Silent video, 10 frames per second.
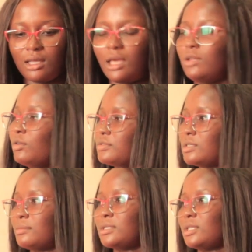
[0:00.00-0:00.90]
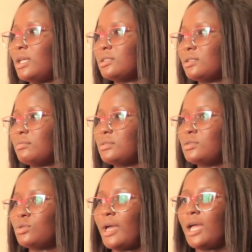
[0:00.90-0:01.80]
end of semester exams.
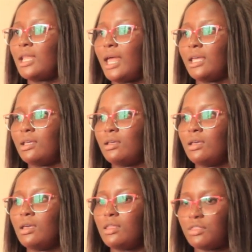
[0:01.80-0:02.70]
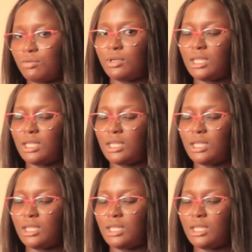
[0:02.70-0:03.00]
So I had like 3